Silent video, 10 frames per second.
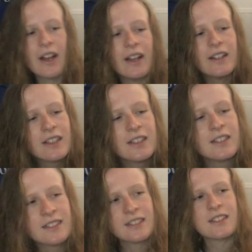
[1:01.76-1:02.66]
Like,
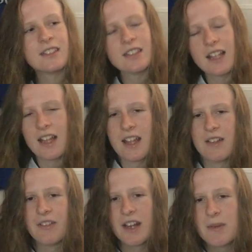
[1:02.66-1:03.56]

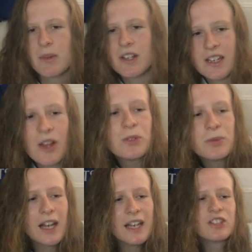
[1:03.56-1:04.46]
if anybody
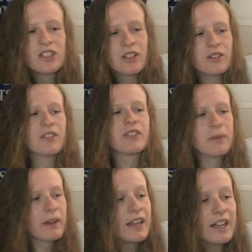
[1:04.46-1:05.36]
knows me, I literally know
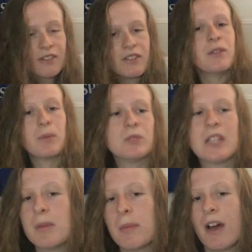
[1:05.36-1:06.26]
nothing about any other football
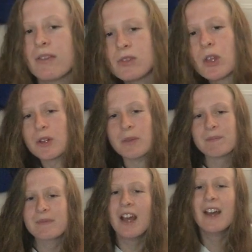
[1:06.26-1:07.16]
team apart from Tottenham.
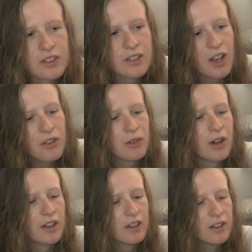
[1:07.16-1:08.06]
It's a tough
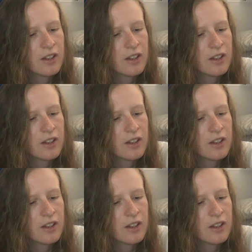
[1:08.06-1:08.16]
one.